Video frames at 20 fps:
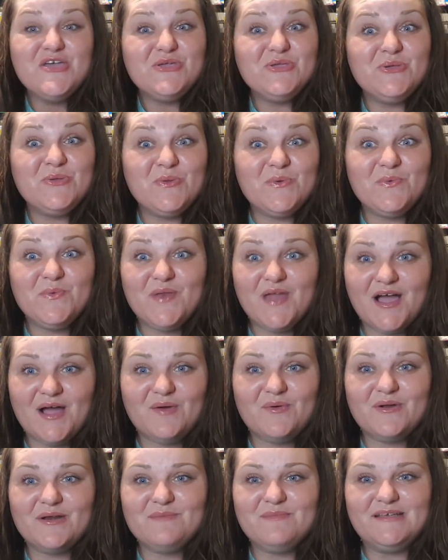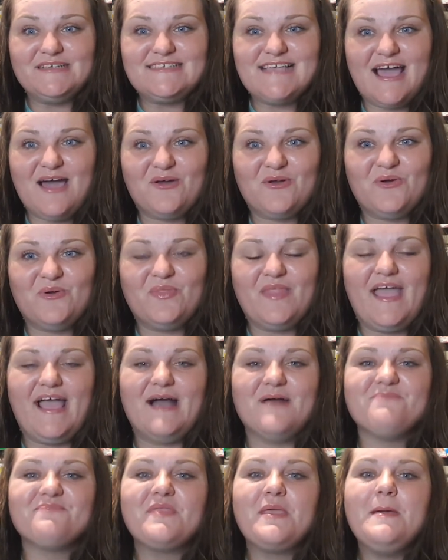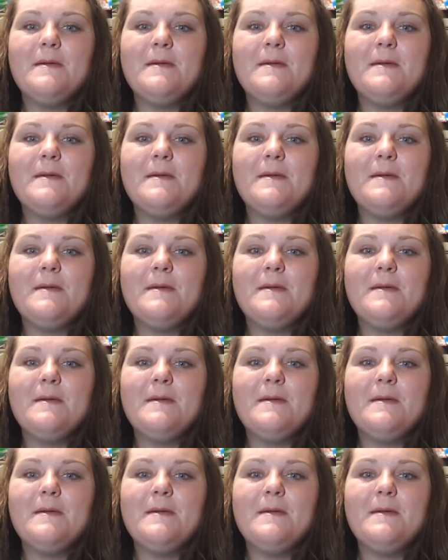You do not want to miss out on that.